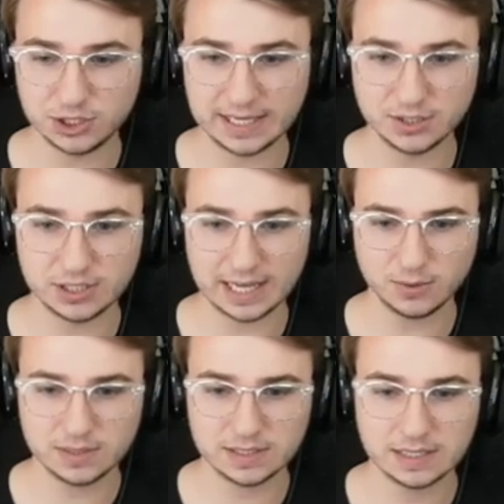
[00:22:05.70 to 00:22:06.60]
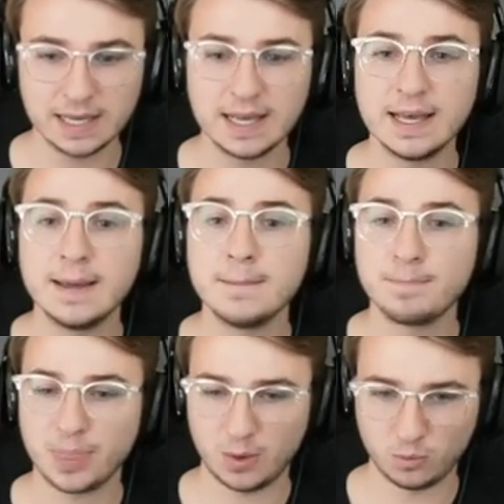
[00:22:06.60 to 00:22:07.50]
changed out.
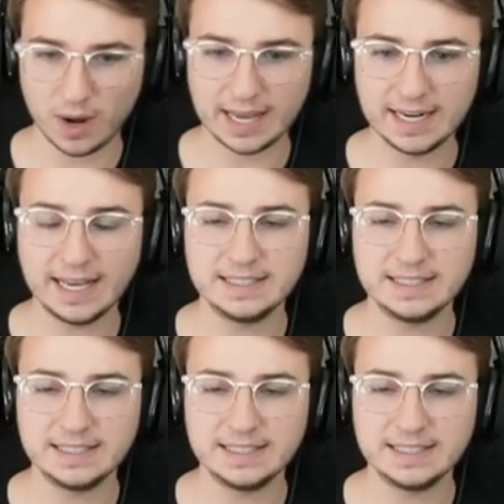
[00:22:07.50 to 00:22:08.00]
Right, I